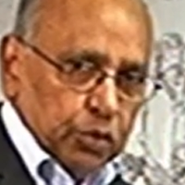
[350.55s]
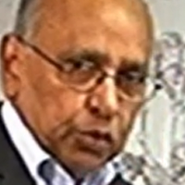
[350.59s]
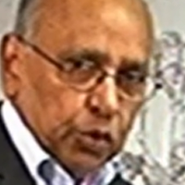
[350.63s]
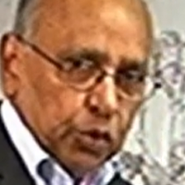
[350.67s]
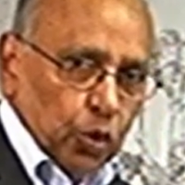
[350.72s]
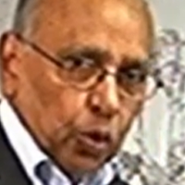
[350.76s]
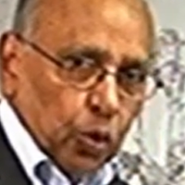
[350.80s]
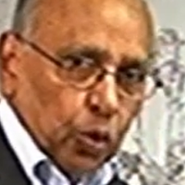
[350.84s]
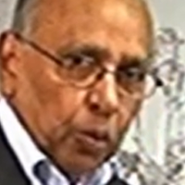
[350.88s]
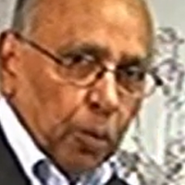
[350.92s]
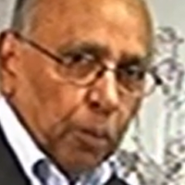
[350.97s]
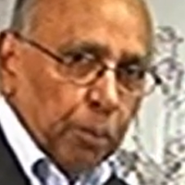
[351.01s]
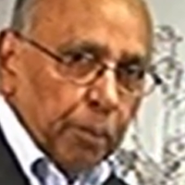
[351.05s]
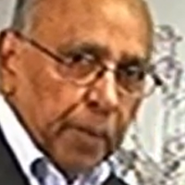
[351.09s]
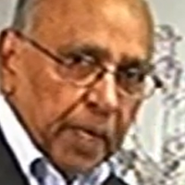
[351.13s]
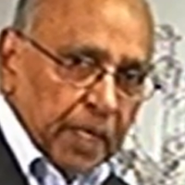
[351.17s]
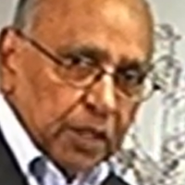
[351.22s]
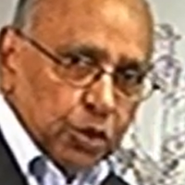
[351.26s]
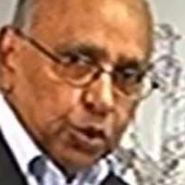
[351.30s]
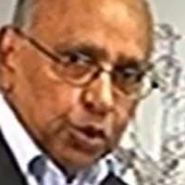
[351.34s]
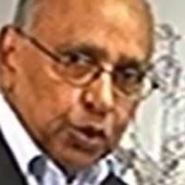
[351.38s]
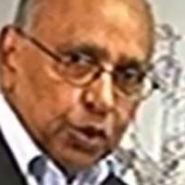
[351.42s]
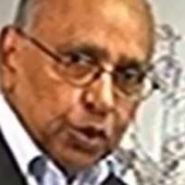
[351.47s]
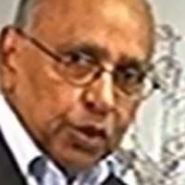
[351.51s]
So
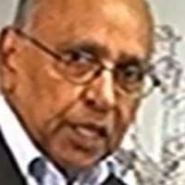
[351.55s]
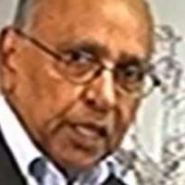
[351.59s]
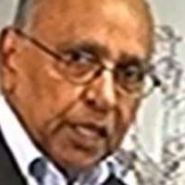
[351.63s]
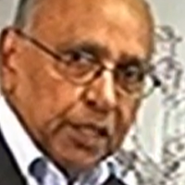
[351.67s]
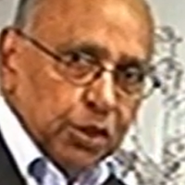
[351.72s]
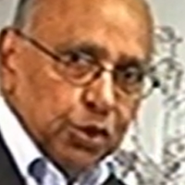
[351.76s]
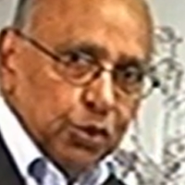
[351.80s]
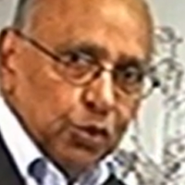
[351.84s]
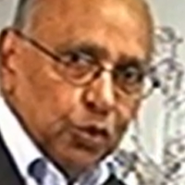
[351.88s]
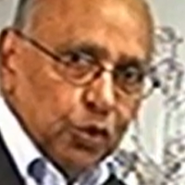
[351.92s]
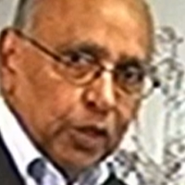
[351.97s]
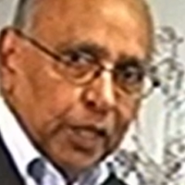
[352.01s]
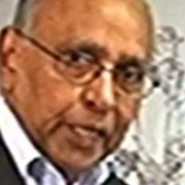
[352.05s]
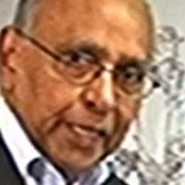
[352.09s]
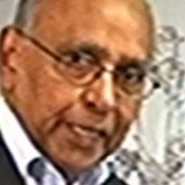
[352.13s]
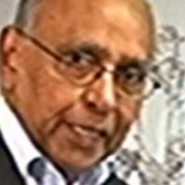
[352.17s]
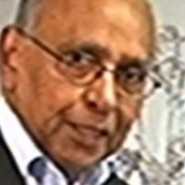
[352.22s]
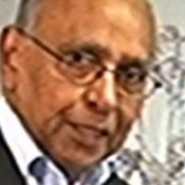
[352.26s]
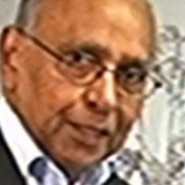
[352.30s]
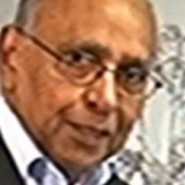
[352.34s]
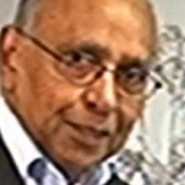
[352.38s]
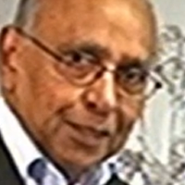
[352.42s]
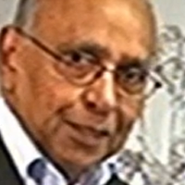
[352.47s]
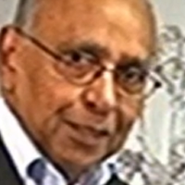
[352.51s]
make sure that you
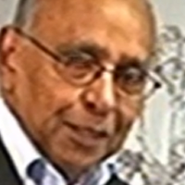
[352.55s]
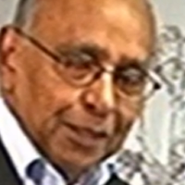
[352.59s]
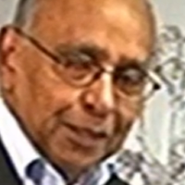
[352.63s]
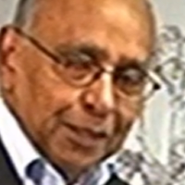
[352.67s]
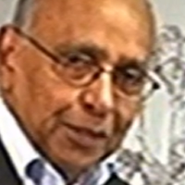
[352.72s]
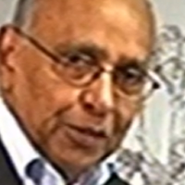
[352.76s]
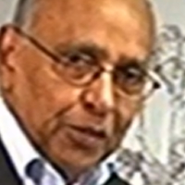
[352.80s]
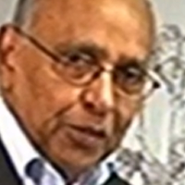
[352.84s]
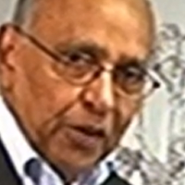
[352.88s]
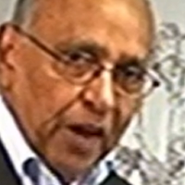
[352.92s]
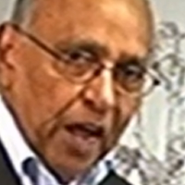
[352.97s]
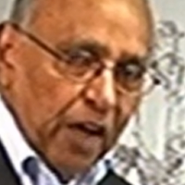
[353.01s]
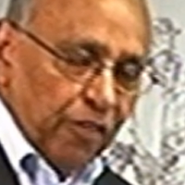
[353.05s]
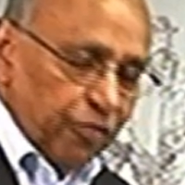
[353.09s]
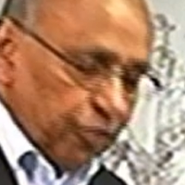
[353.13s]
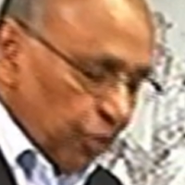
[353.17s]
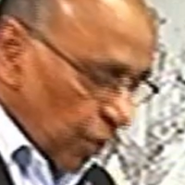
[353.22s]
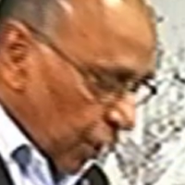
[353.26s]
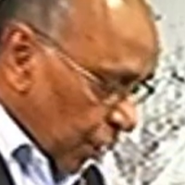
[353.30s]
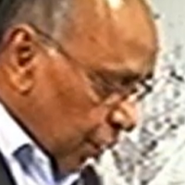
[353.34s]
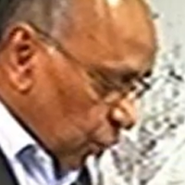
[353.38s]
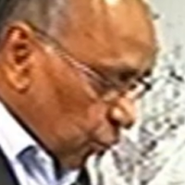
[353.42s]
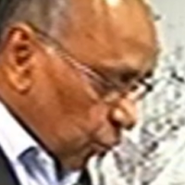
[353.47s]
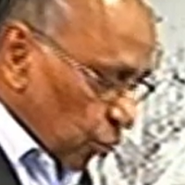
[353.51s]
clean the carafe.
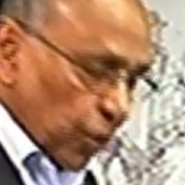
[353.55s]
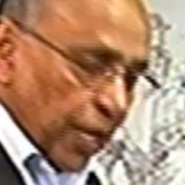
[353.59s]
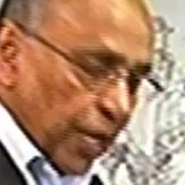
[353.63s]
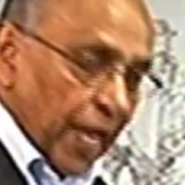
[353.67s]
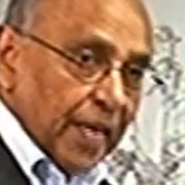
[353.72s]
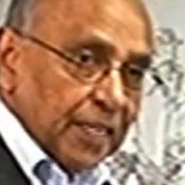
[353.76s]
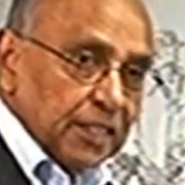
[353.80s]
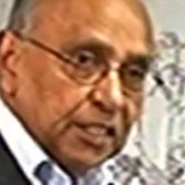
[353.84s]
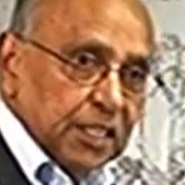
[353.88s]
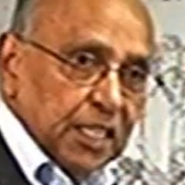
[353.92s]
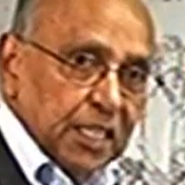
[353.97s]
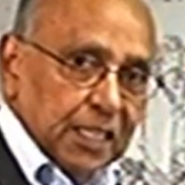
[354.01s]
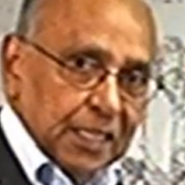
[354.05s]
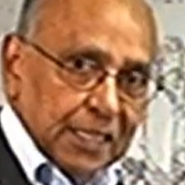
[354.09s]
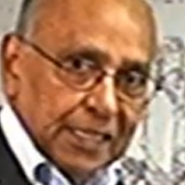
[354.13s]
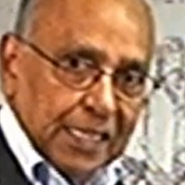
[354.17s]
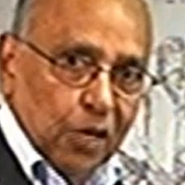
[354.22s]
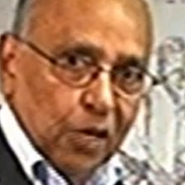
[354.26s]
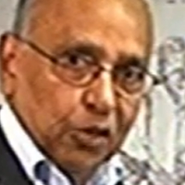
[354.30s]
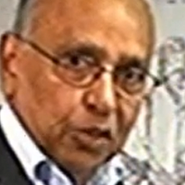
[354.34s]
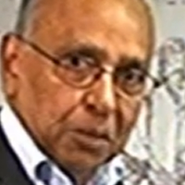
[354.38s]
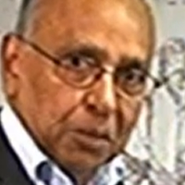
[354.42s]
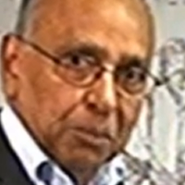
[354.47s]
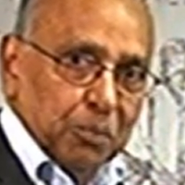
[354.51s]
You can take it
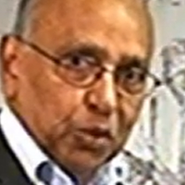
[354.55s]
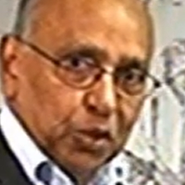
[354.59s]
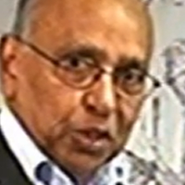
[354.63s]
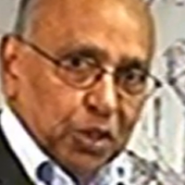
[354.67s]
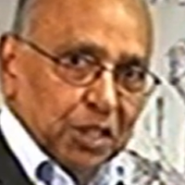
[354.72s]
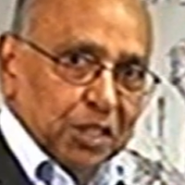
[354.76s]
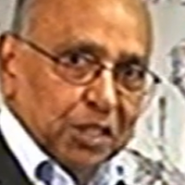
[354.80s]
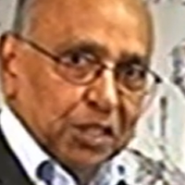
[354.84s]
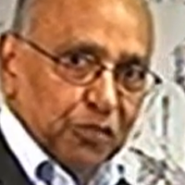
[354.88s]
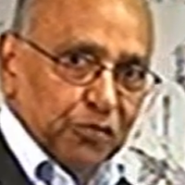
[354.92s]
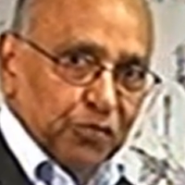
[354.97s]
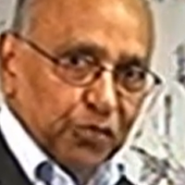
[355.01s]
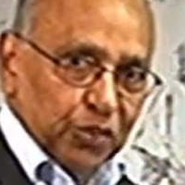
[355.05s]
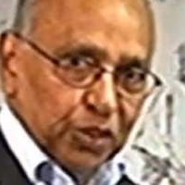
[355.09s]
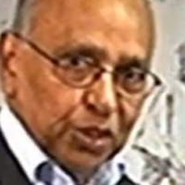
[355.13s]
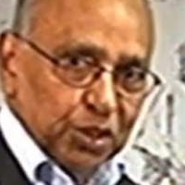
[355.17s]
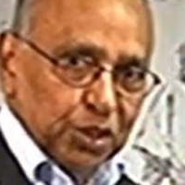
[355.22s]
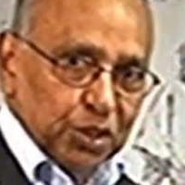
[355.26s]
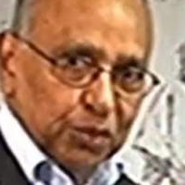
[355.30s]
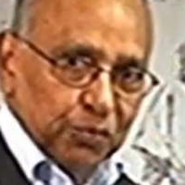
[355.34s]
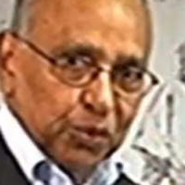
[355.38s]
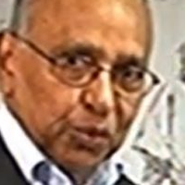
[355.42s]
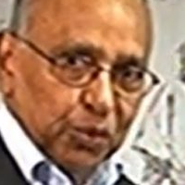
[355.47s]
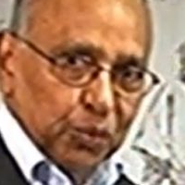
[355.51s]
out and put it in the
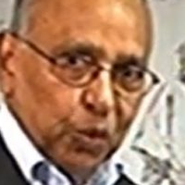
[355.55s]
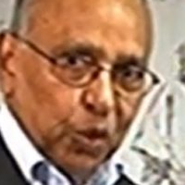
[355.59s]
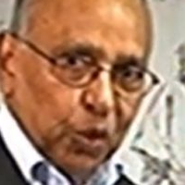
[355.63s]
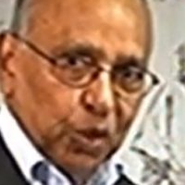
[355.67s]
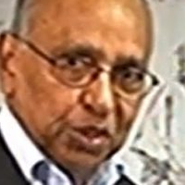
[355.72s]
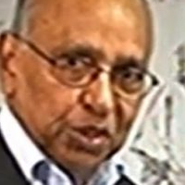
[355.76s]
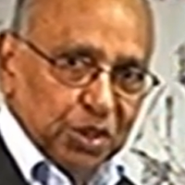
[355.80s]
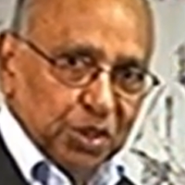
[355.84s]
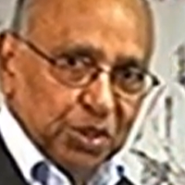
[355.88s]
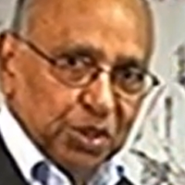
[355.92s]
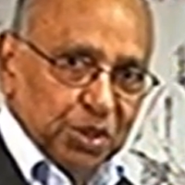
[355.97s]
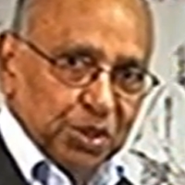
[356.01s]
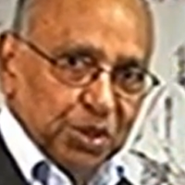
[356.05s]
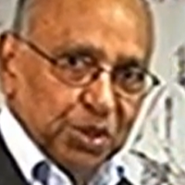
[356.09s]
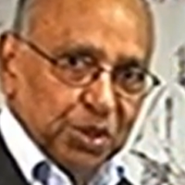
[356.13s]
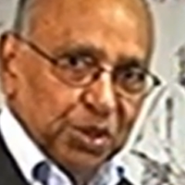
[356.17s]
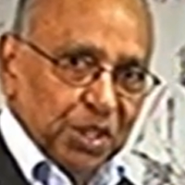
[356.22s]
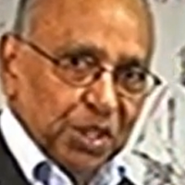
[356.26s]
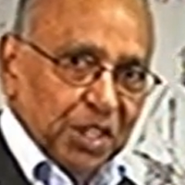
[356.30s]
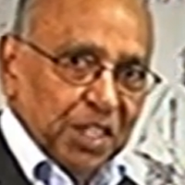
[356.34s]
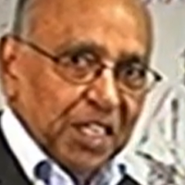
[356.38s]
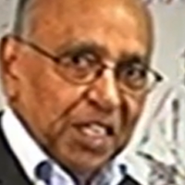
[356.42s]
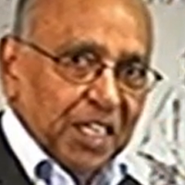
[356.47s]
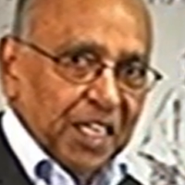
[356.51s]
fridge if you wanted to.
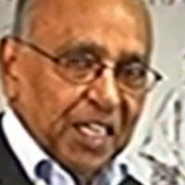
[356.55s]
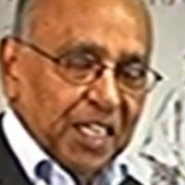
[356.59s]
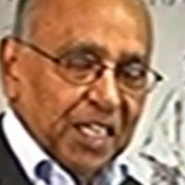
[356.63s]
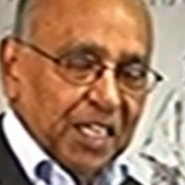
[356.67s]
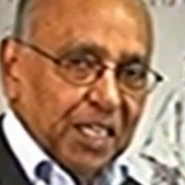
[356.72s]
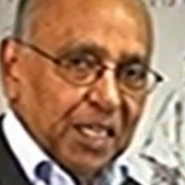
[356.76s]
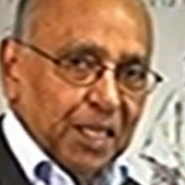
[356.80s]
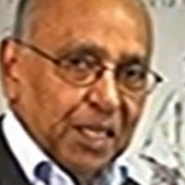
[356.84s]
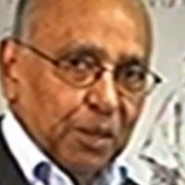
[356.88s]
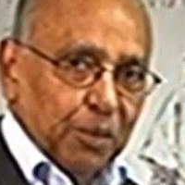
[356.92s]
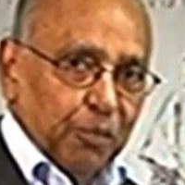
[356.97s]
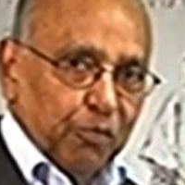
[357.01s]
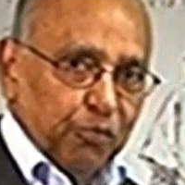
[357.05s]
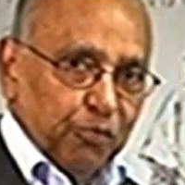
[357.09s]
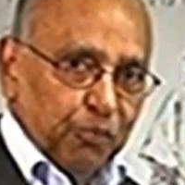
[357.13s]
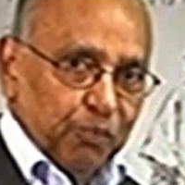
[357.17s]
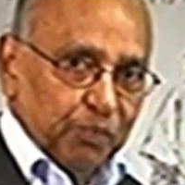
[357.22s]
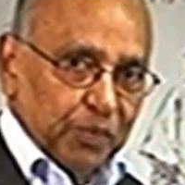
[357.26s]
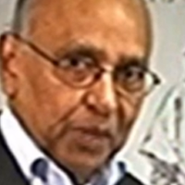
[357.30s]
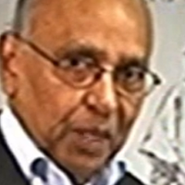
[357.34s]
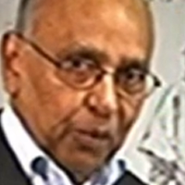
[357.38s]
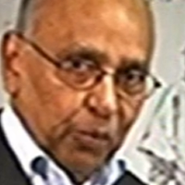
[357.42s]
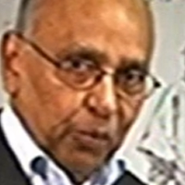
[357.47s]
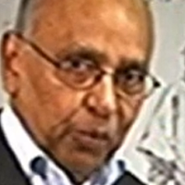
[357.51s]
Uh,
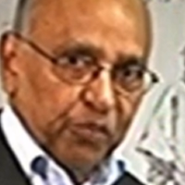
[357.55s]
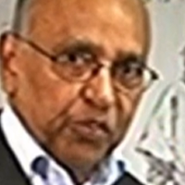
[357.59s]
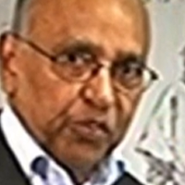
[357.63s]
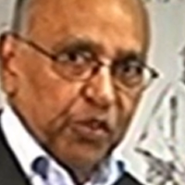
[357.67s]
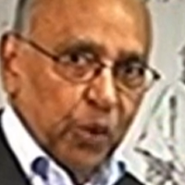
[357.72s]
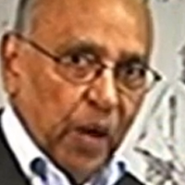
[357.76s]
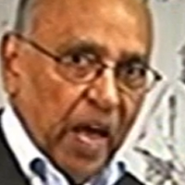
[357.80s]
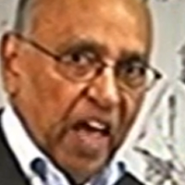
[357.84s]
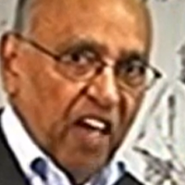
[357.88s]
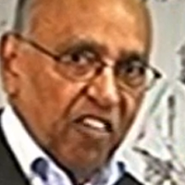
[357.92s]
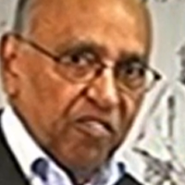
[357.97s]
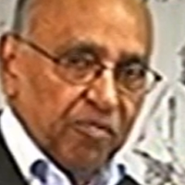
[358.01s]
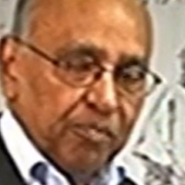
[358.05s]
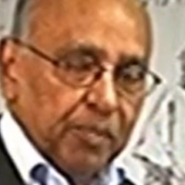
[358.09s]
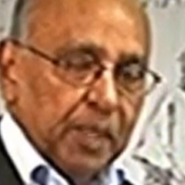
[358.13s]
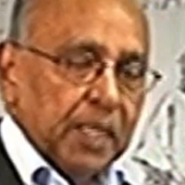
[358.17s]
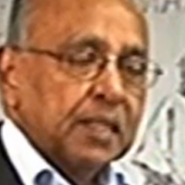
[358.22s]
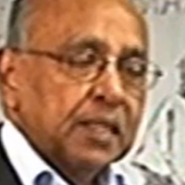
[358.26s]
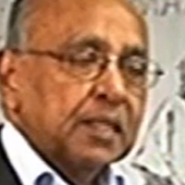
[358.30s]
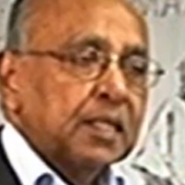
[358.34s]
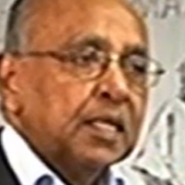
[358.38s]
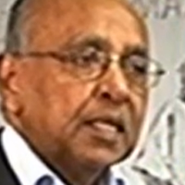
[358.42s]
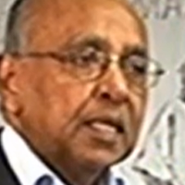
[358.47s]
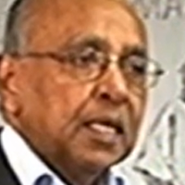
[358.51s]
if you have
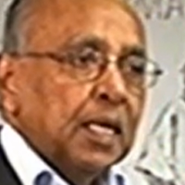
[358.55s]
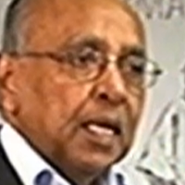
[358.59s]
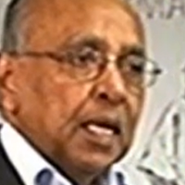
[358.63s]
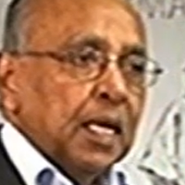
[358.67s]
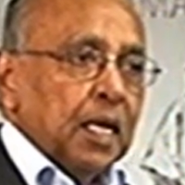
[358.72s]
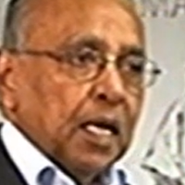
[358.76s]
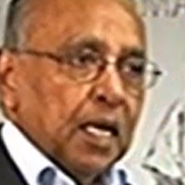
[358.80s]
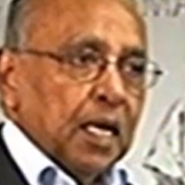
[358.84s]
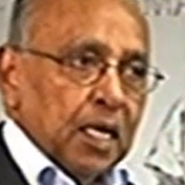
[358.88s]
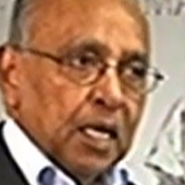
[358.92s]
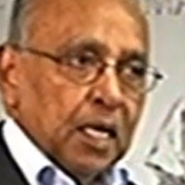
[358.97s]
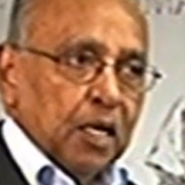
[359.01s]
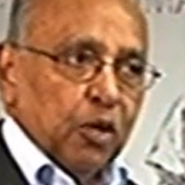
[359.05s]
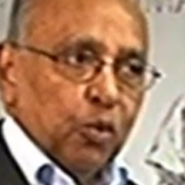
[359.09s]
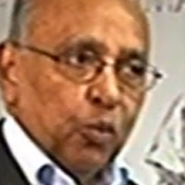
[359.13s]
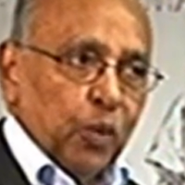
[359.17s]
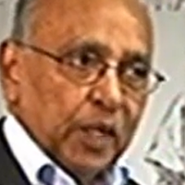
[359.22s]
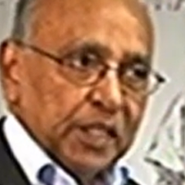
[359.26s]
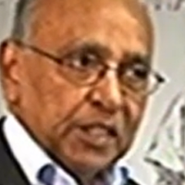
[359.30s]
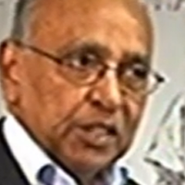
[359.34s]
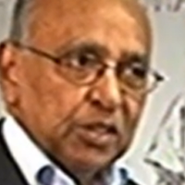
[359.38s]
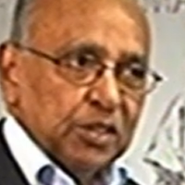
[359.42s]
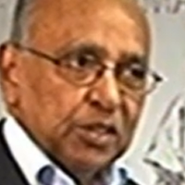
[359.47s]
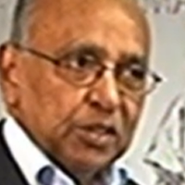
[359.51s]
milk uh,
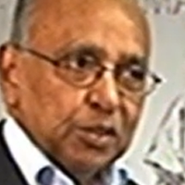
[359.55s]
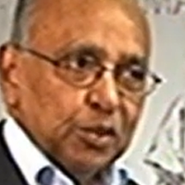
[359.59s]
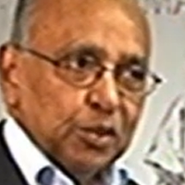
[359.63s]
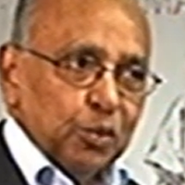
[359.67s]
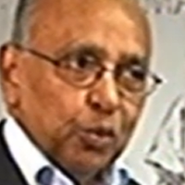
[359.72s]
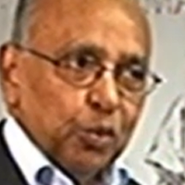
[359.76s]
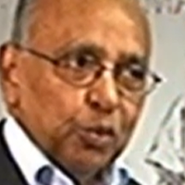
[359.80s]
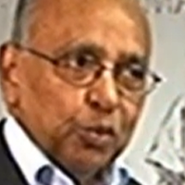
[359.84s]
once